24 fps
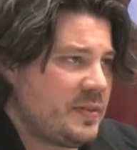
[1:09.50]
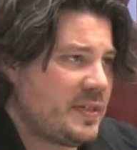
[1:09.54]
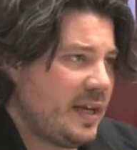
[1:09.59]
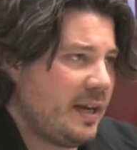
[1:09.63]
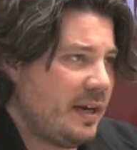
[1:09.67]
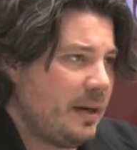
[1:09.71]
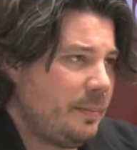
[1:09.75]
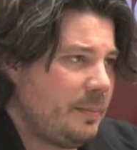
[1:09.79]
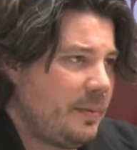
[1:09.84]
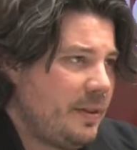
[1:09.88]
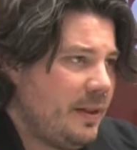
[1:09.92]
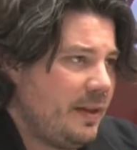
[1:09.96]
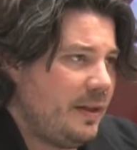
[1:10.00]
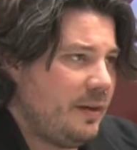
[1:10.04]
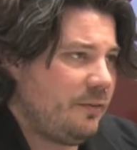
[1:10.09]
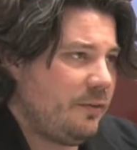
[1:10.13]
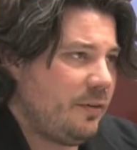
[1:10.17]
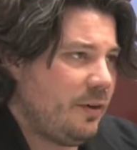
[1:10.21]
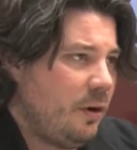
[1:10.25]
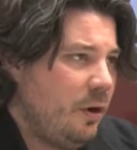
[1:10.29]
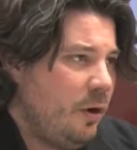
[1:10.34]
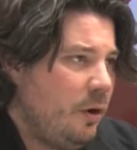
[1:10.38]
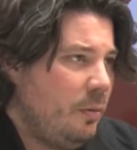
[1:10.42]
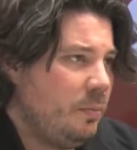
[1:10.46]
set up in the
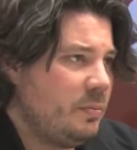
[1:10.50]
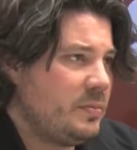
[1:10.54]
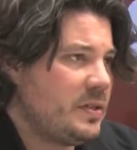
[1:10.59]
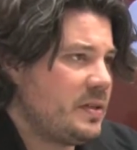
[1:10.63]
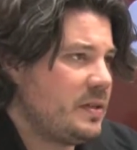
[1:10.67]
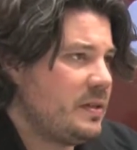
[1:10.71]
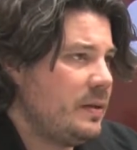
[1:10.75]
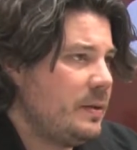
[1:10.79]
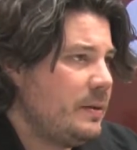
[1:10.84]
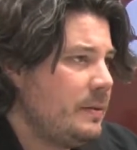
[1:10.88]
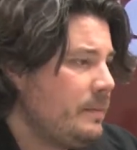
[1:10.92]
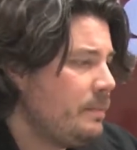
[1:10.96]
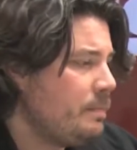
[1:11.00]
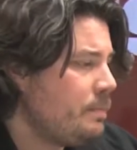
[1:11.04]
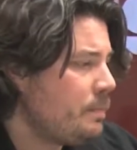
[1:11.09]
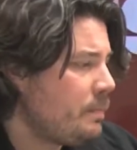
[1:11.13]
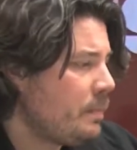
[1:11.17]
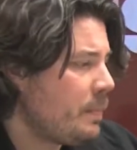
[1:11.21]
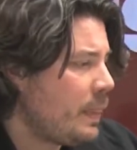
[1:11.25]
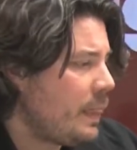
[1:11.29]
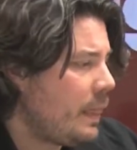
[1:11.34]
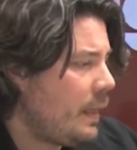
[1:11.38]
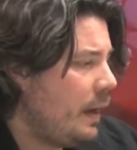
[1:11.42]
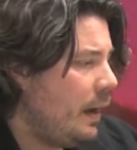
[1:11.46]
different homes.
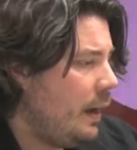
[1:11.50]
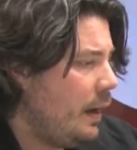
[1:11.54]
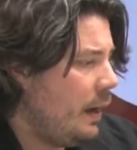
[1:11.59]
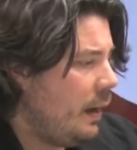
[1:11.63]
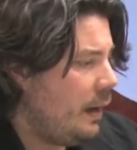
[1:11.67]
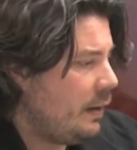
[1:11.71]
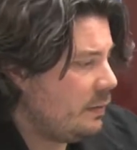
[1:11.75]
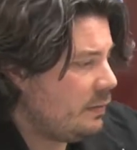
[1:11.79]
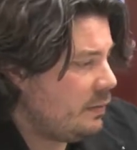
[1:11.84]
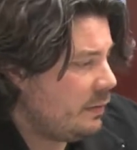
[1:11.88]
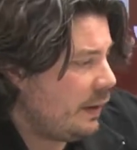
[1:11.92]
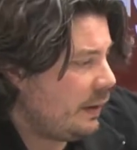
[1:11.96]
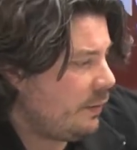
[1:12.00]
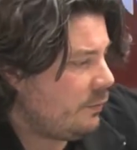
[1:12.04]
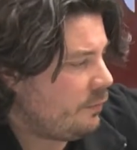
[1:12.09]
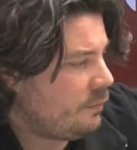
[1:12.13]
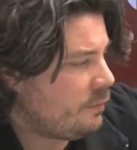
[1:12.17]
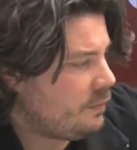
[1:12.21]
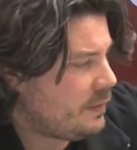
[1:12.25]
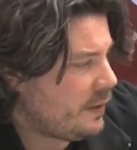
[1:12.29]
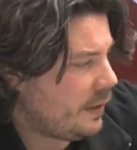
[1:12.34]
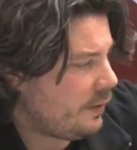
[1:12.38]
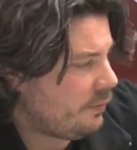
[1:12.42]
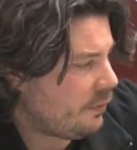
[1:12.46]
Like,
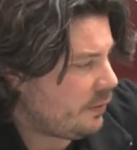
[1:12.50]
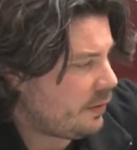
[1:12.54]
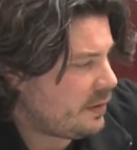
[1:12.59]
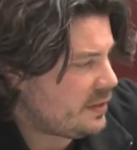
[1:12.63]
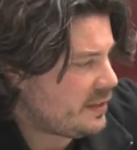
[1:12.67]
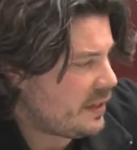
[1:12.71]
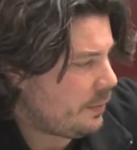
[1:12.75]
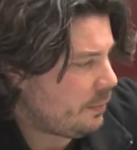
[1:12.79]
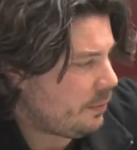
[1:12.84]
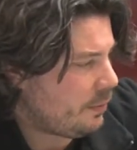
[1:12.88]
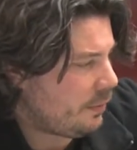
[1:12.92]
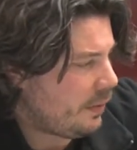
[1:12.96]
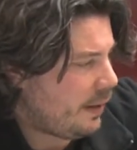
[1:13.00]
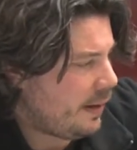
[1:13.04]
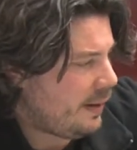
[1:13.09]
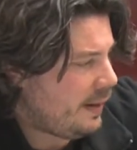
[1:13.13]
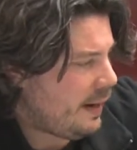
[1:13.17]
take for example, right